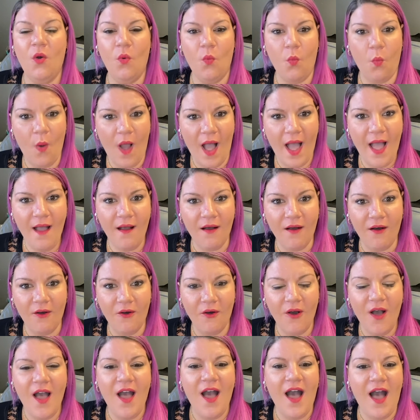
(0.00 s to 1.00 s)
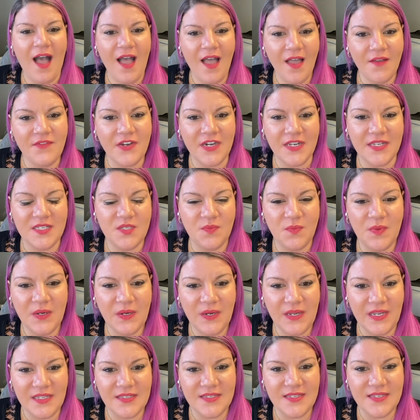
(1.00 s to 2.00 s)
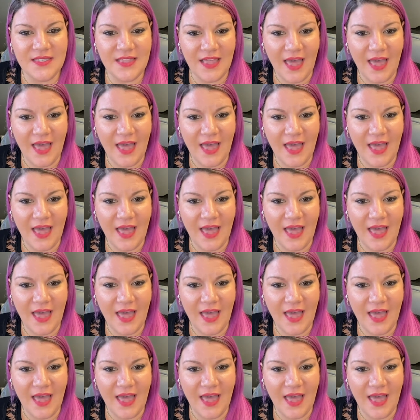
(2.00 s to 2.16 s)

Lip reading: wow, I haven't experienced